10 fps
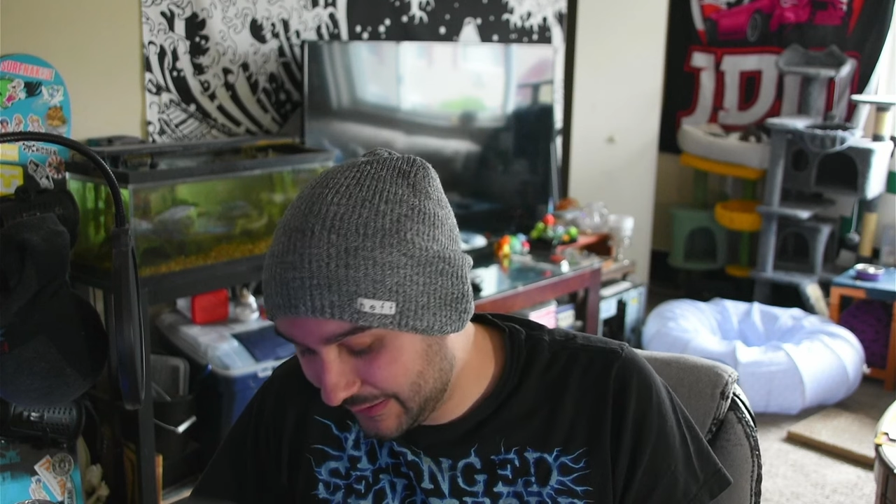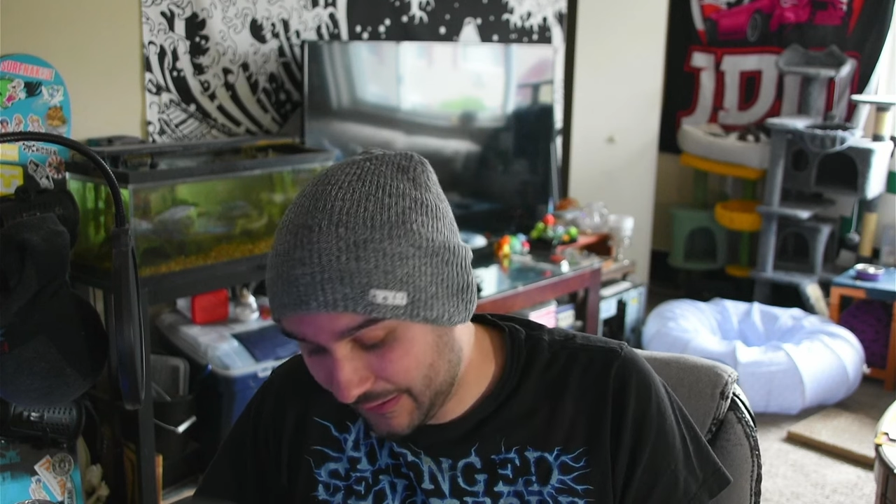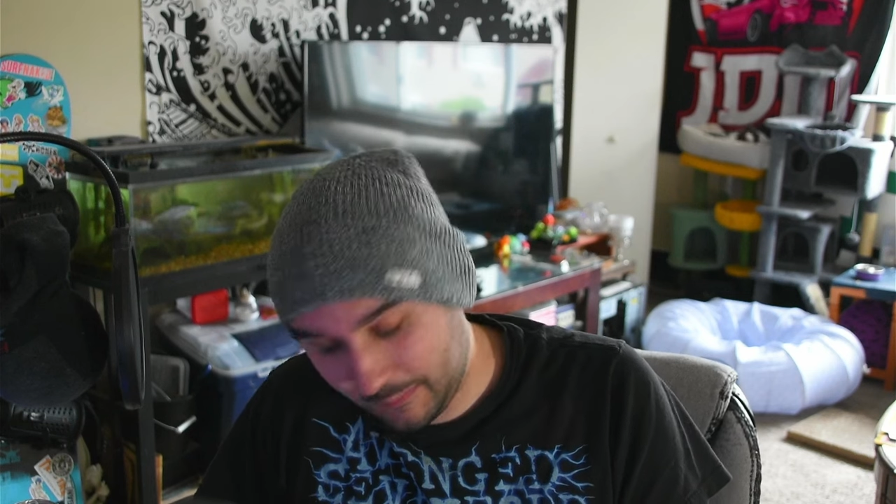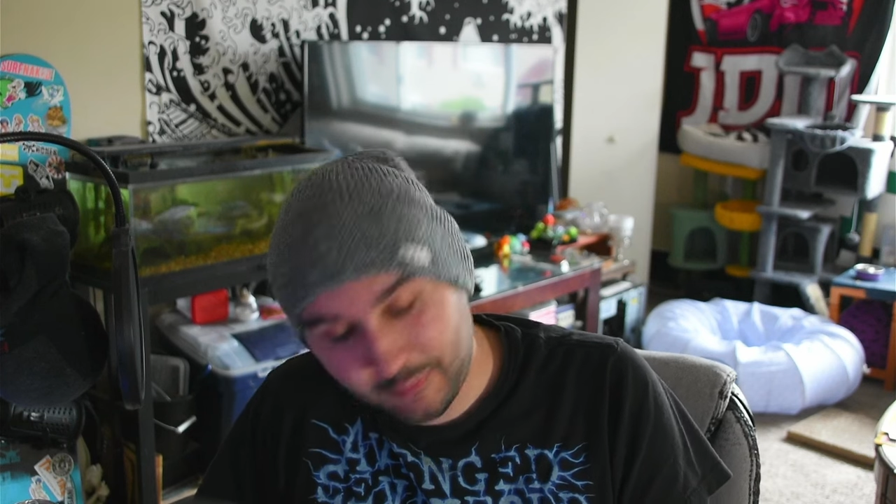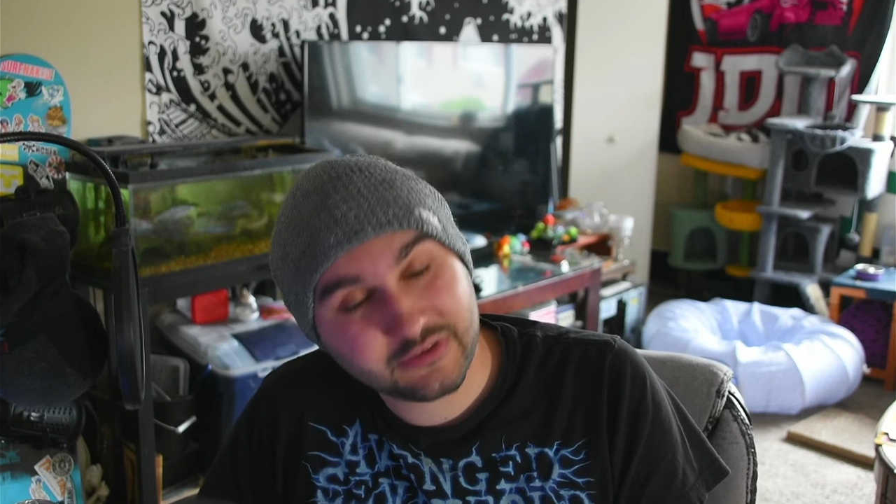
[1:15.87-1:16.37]

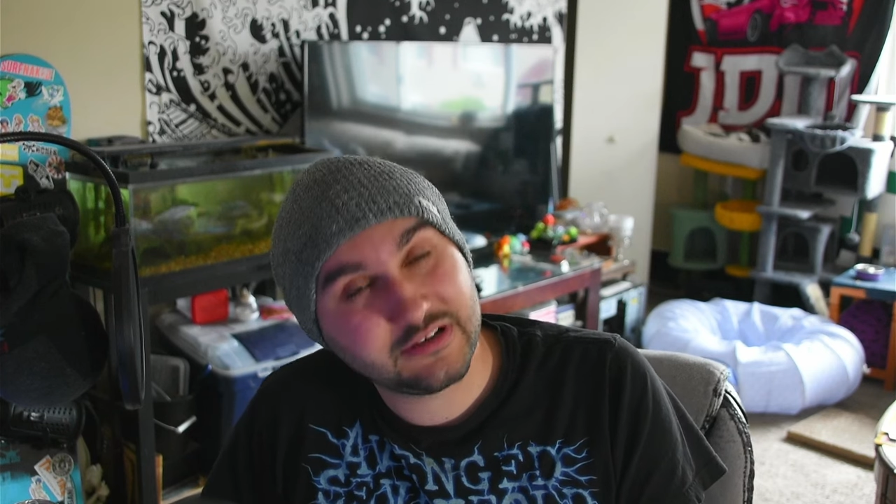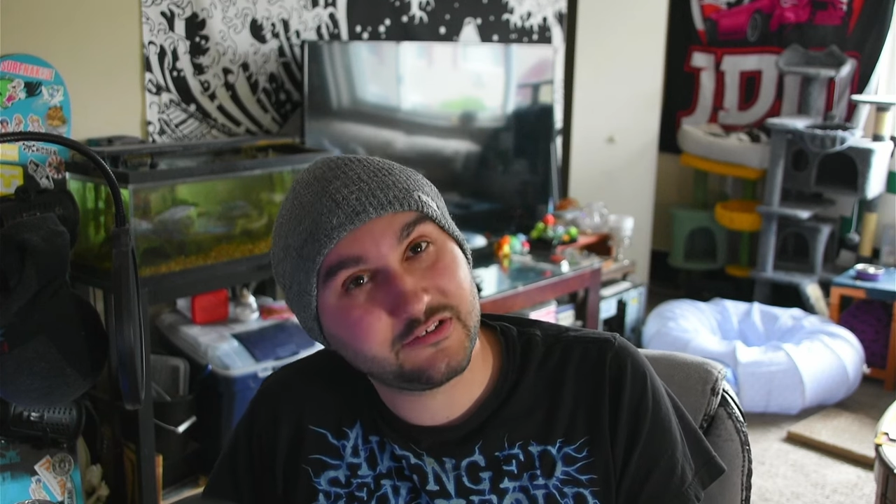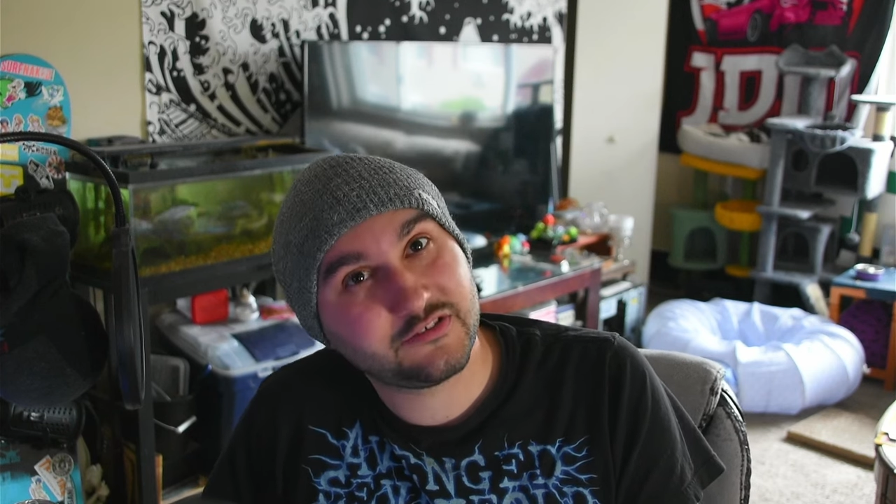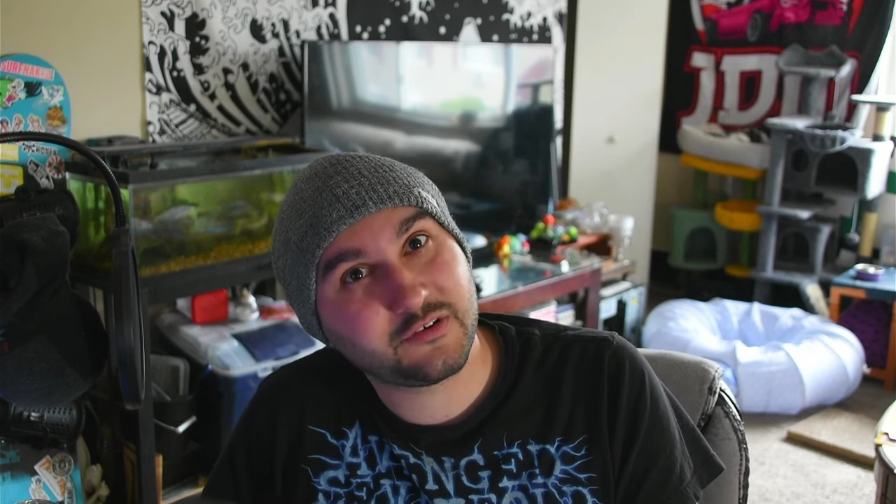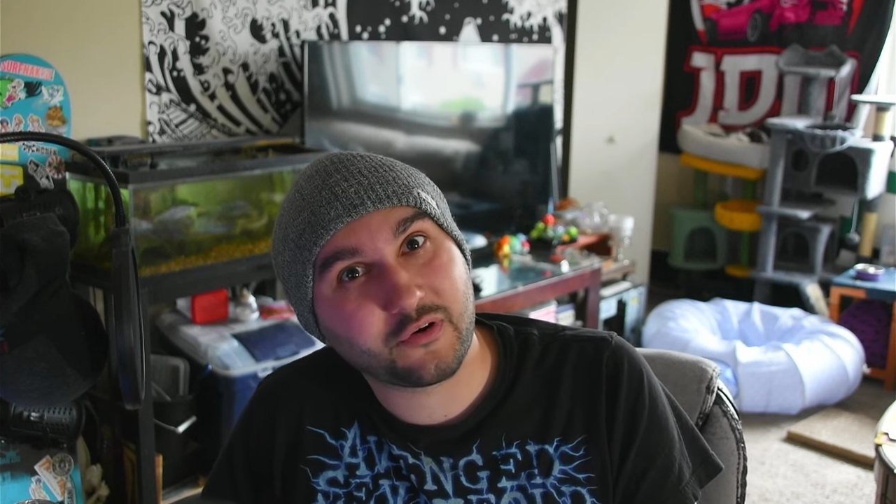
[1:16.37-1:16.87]
their
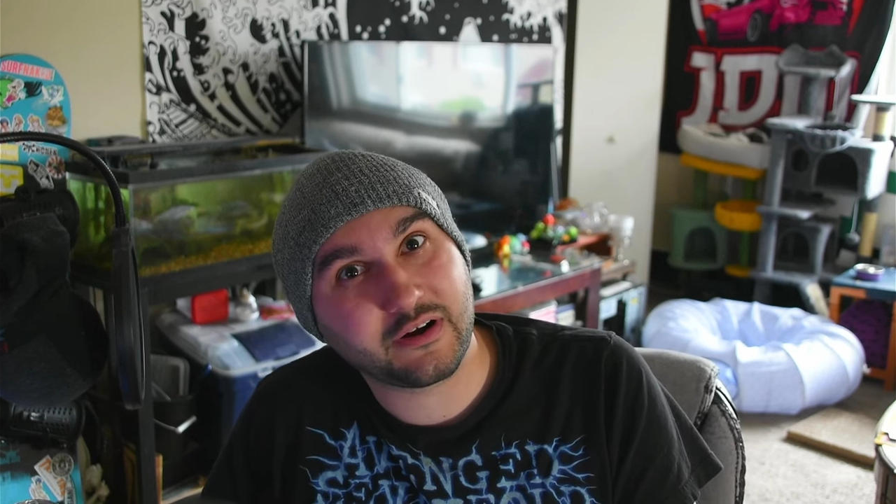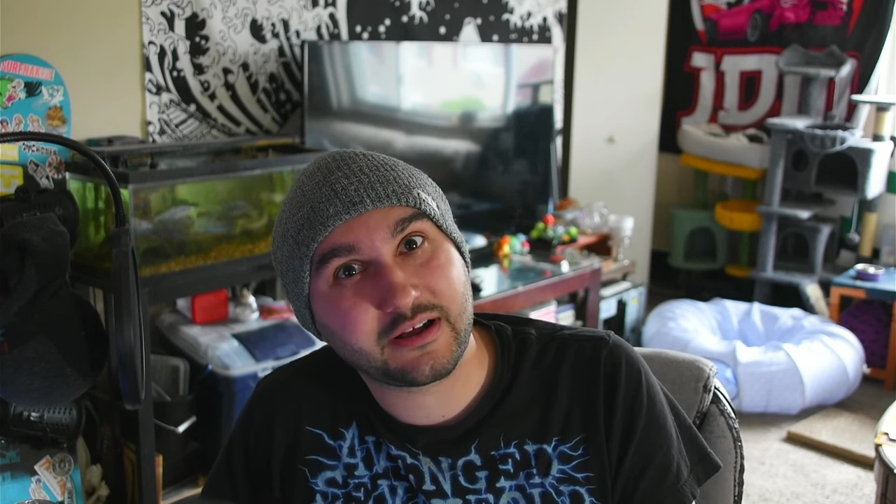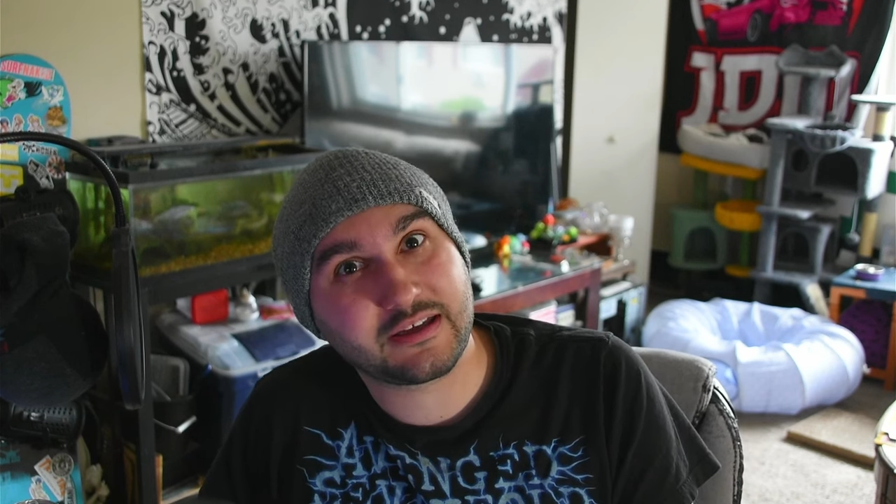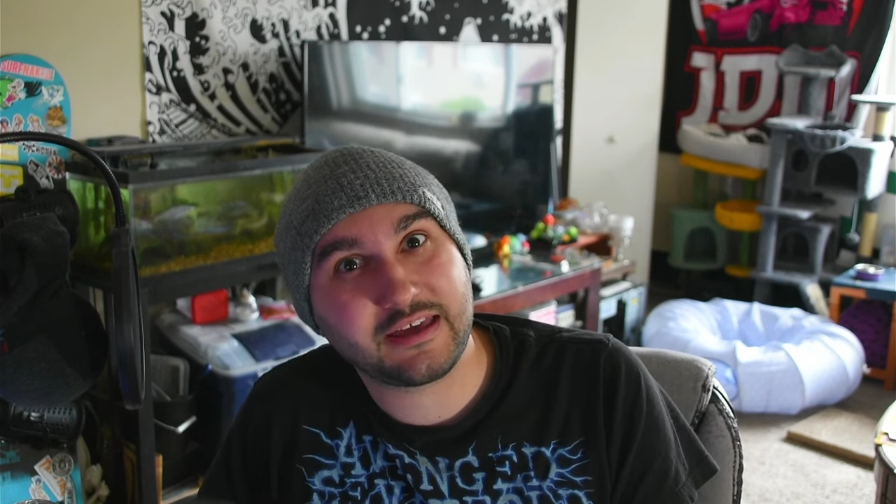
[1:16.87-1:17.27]
prehistoric